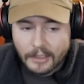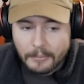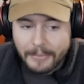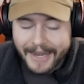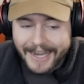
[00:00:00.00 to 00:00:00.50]

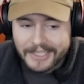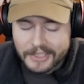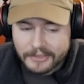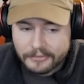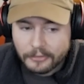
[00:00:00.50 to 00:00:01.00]

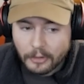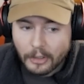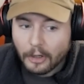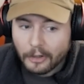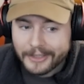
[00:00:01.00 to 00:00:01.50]
passive,
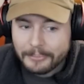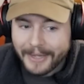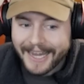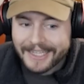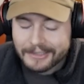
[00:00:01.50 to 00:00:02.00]
or all
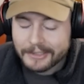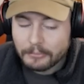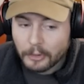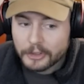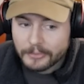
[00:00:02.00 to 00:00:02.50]
the
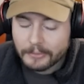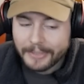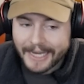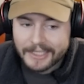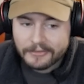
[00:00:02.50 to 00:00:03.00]
multiple
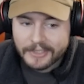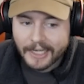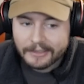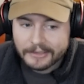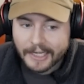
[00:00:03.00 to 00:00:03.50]
passives,
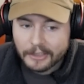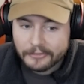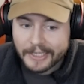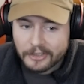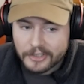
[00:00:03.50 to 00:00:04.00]
are the kind of
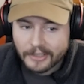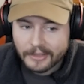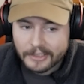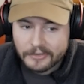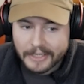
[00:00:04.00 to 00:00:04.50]
interesting
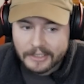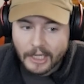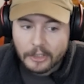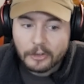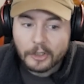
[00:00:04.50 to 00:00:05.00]
things, right?
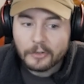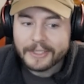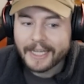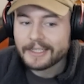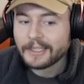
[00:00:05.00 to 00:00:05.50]
You not only
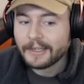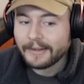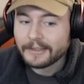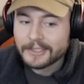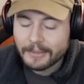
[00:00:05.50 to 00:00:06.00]
get
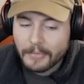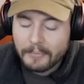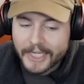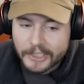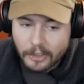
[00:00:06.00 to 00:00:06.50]
some
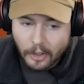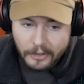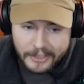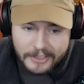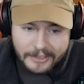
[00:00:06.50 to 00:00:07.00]
magic
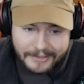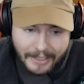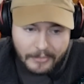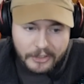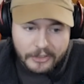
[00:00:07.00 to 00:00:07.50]
on it
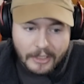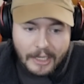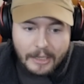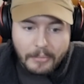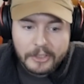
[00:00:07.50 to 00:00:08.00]
damage,
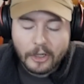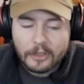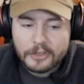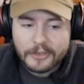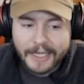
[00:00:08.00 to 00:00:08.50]
but you
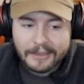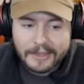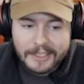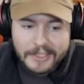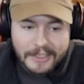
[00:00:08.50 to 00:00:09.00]
also get
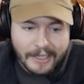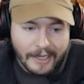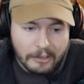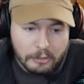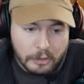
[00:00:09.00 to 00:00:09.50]
this
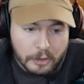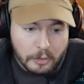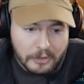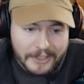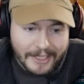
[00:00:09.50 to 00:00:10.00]

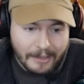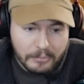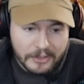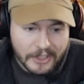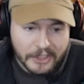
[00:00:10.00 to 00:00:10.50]

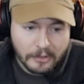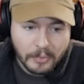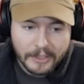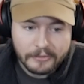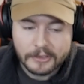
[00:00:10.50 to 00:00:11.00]
juxtaposition,
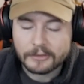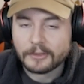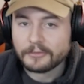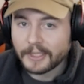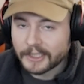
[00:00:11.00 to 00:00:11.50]
whatever
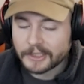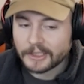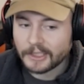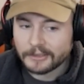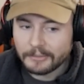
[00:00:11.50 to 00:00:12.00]
the fuck
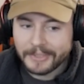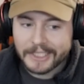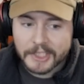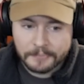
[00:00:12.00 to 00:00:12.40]
that means.